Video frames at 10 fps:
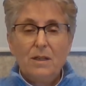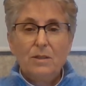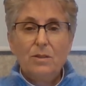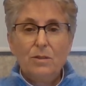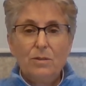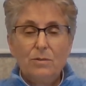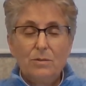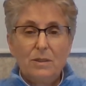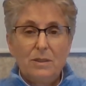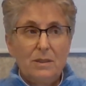you
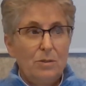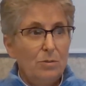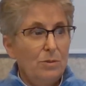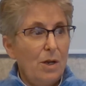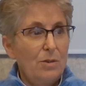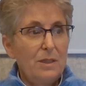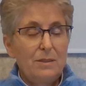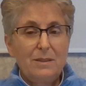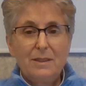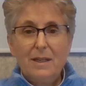
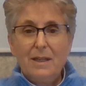notice